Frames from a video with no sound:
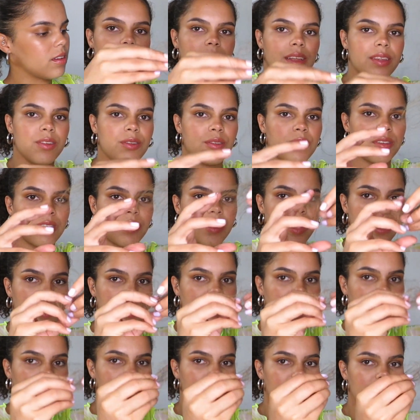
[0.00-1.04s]
and you'll
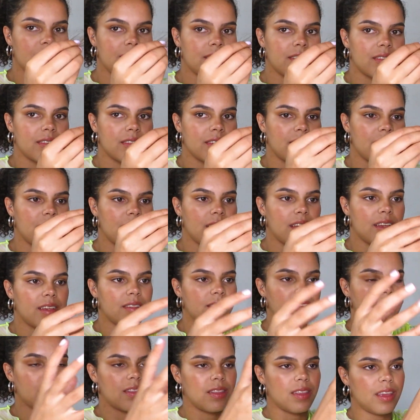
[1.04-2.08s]
see this
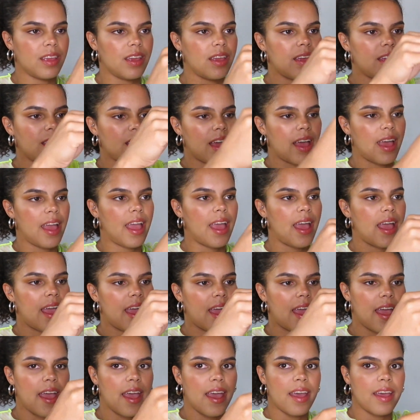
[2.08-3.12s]
is the
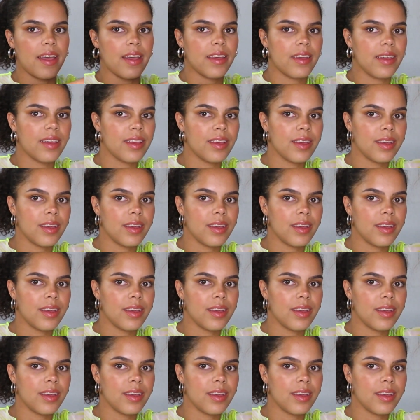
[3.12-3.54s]
hair